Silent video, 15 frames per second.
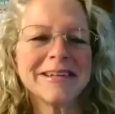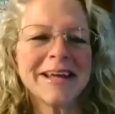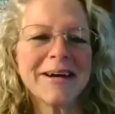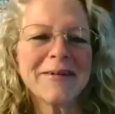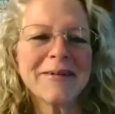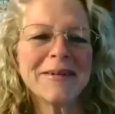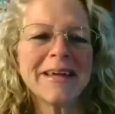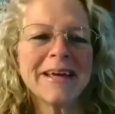
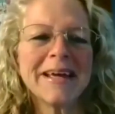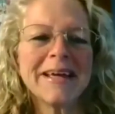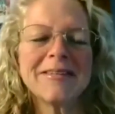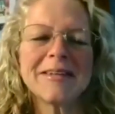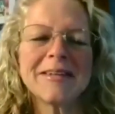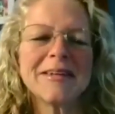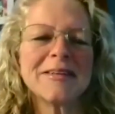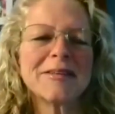nowadays
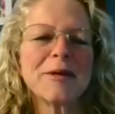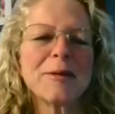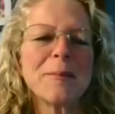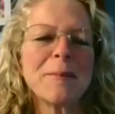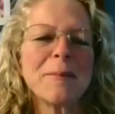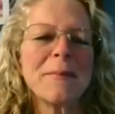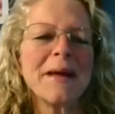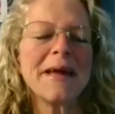is
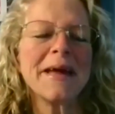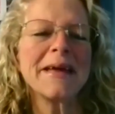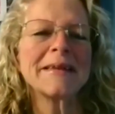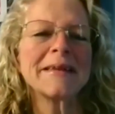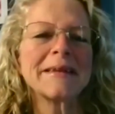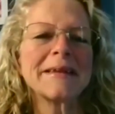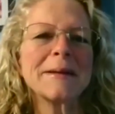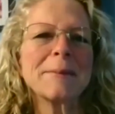
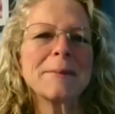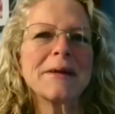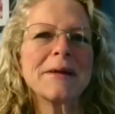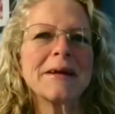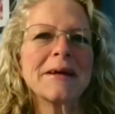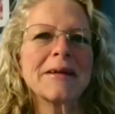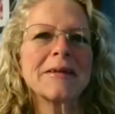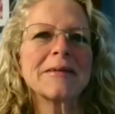amazing,
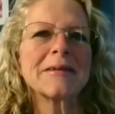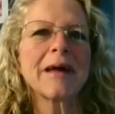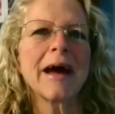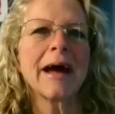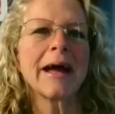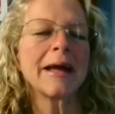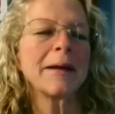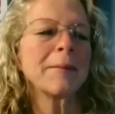because
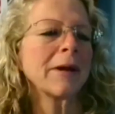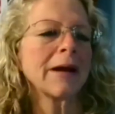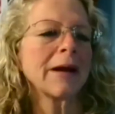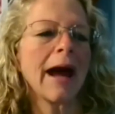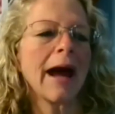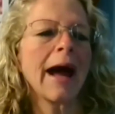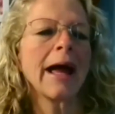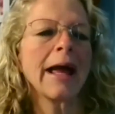I
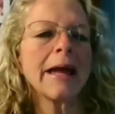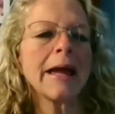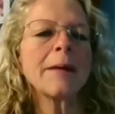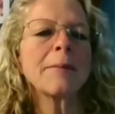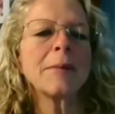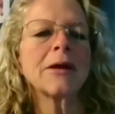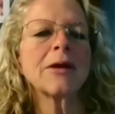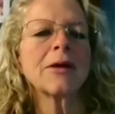
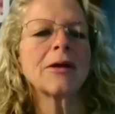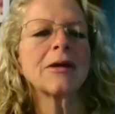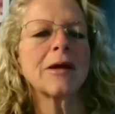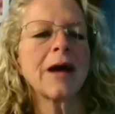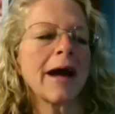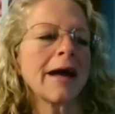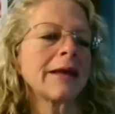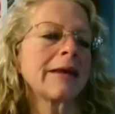am in
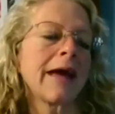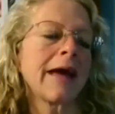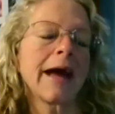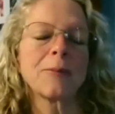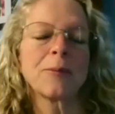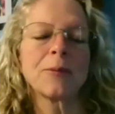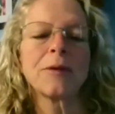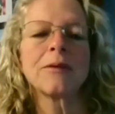
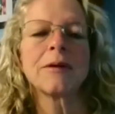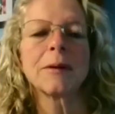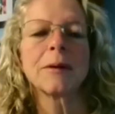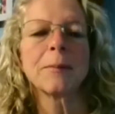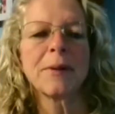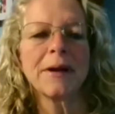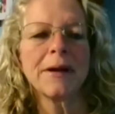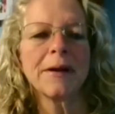contact with
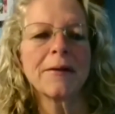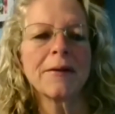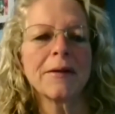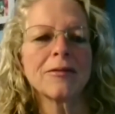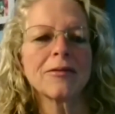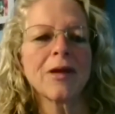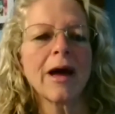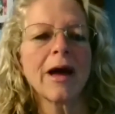their
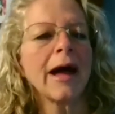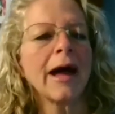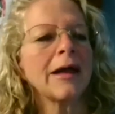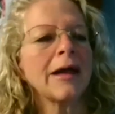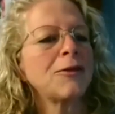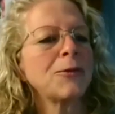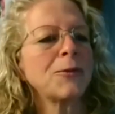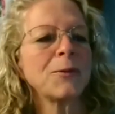parents. I
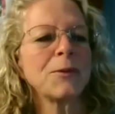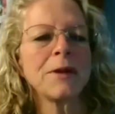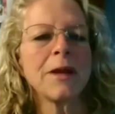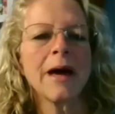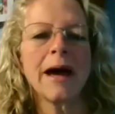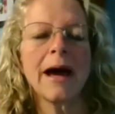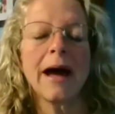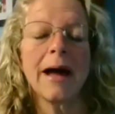
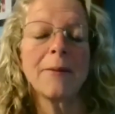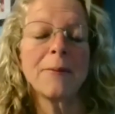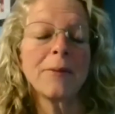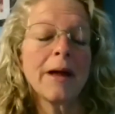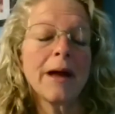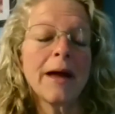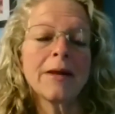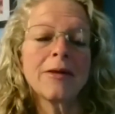will
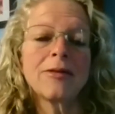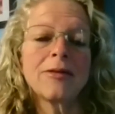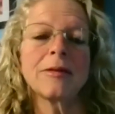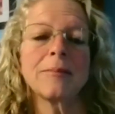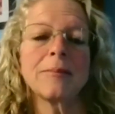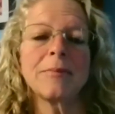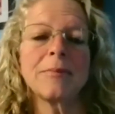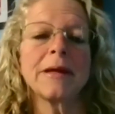
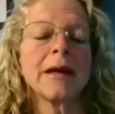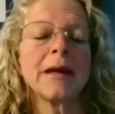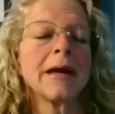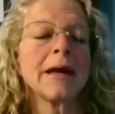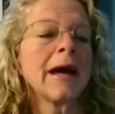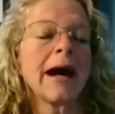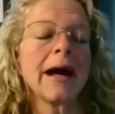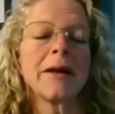honestly be,
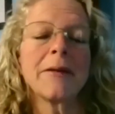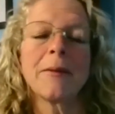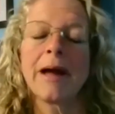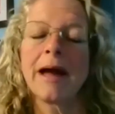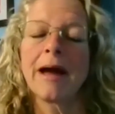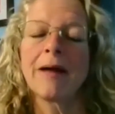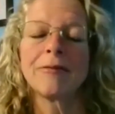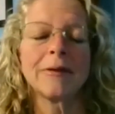I don't
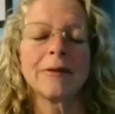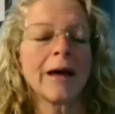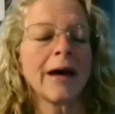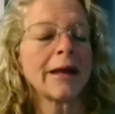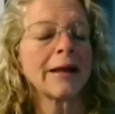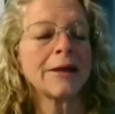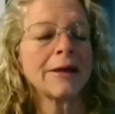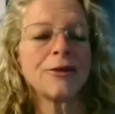have a
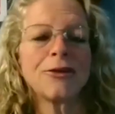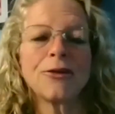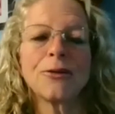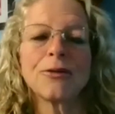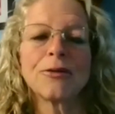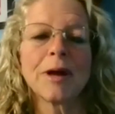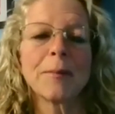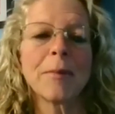lot of
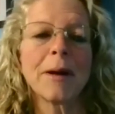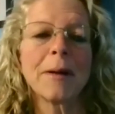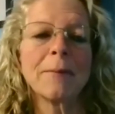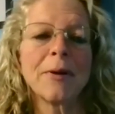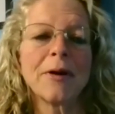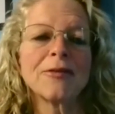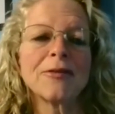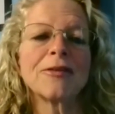issues on my
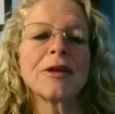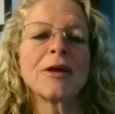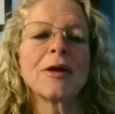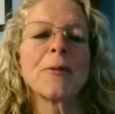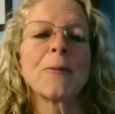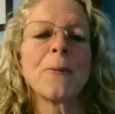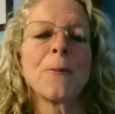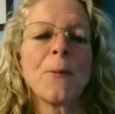bus. They
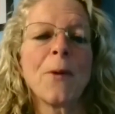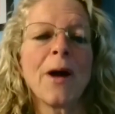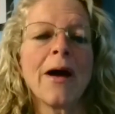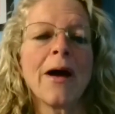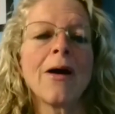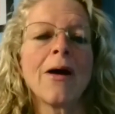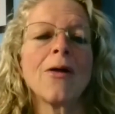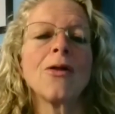are
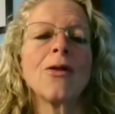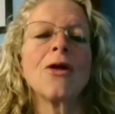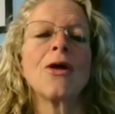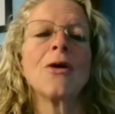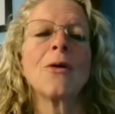well